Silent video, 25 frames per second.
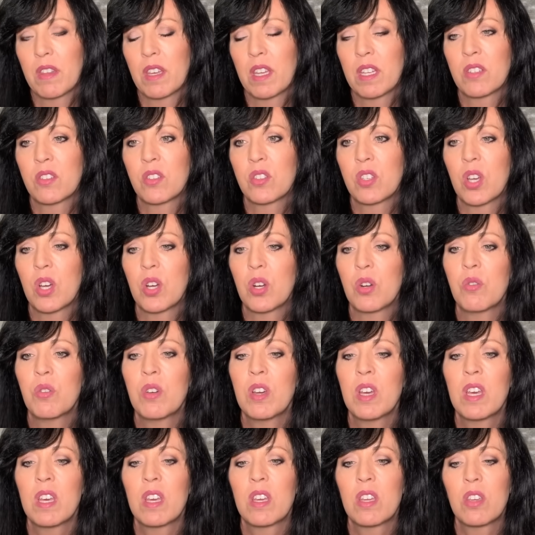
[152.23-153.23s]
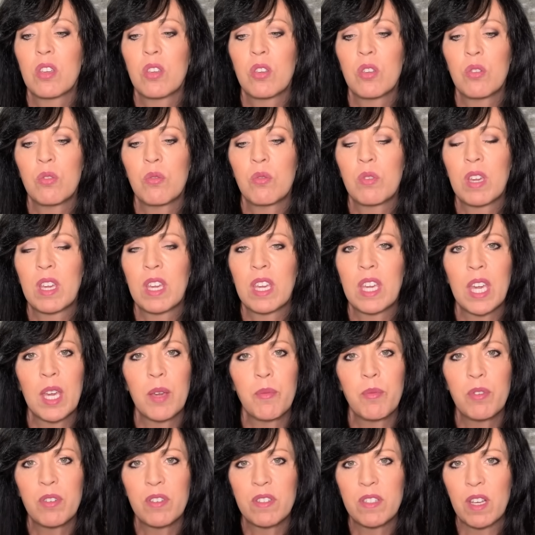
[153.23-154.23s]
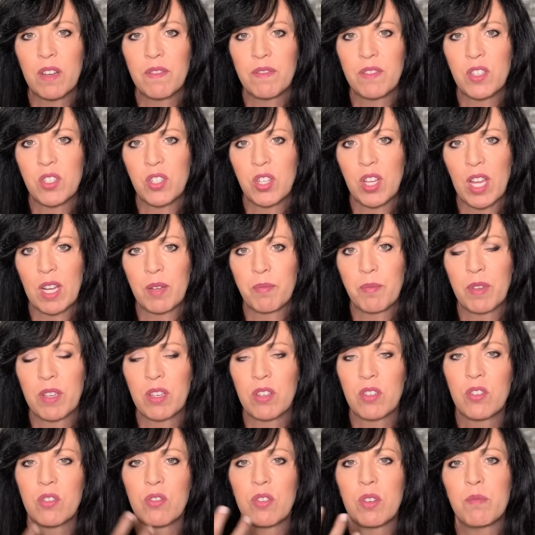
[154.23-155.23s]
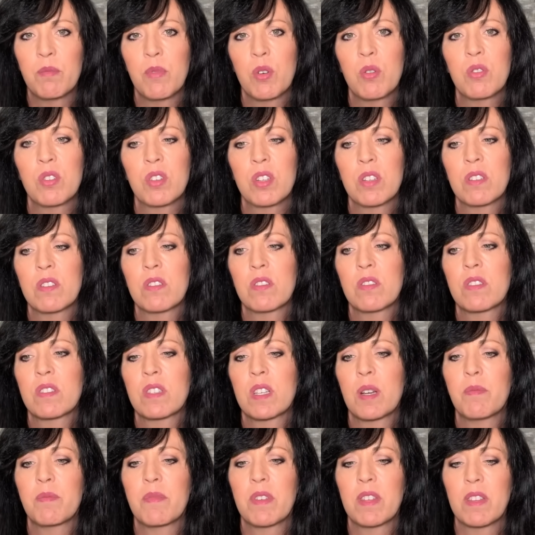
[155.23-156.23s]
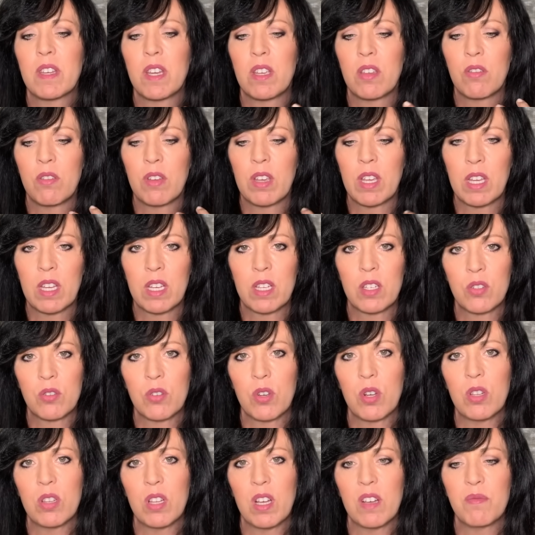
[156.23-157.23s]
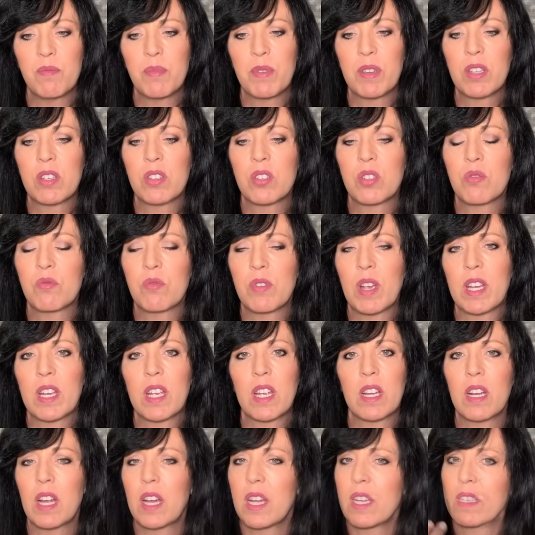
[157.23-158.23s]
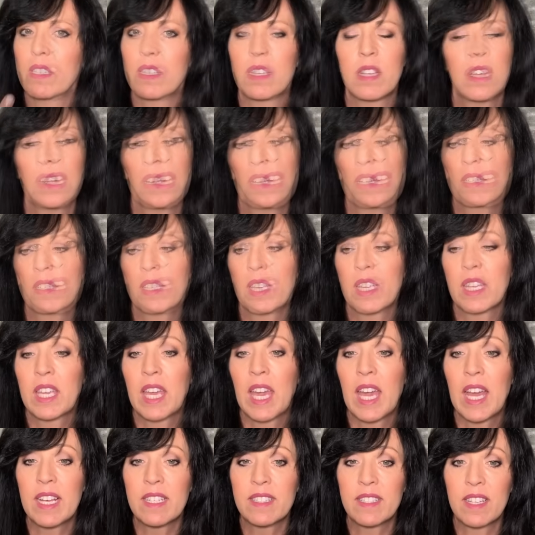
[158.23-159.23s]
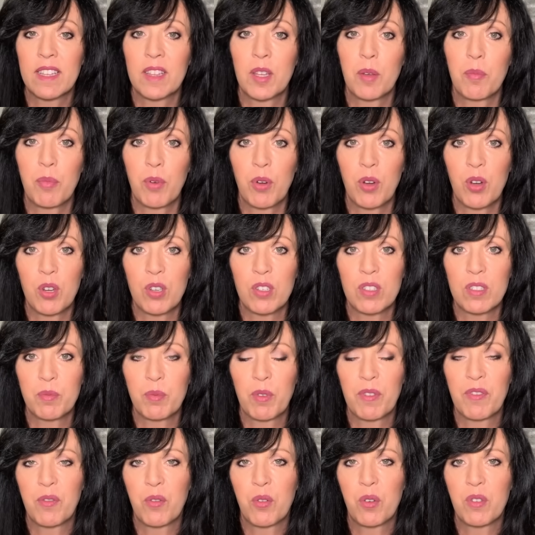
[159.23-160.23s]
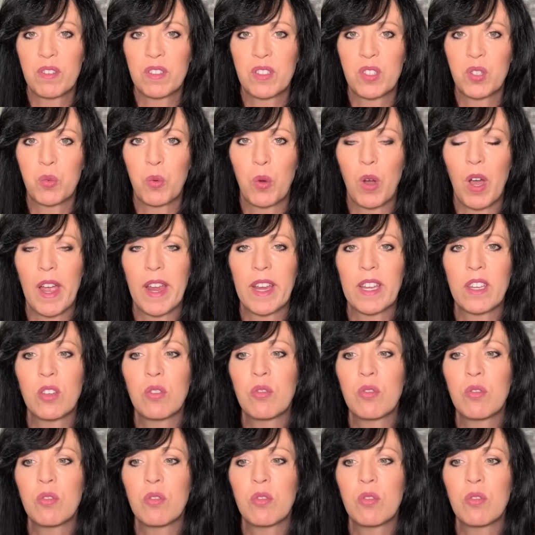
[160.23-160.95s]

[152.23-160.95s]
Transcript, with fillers: And so you can keep yourself in check because your emotions are something that you're in control of because you recognize it's like casting the pearls before the swine.